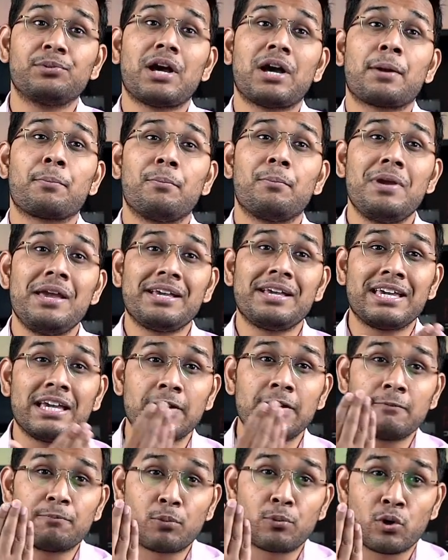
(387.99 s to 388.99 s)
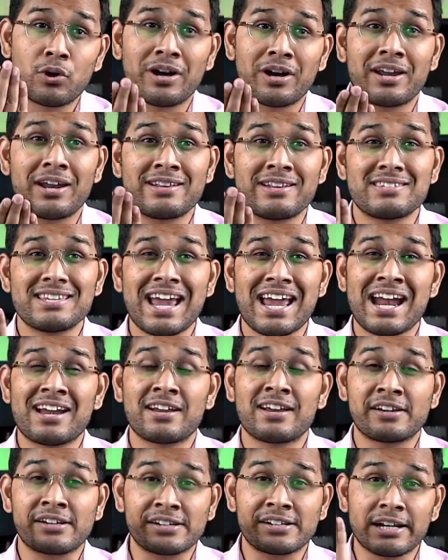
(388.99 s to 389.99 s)
are making progress at
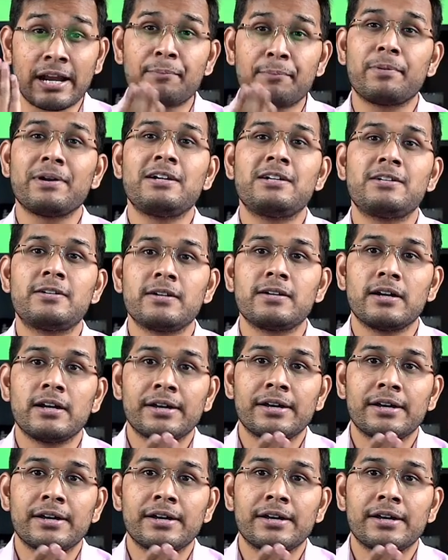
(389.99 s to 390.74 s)
a rapid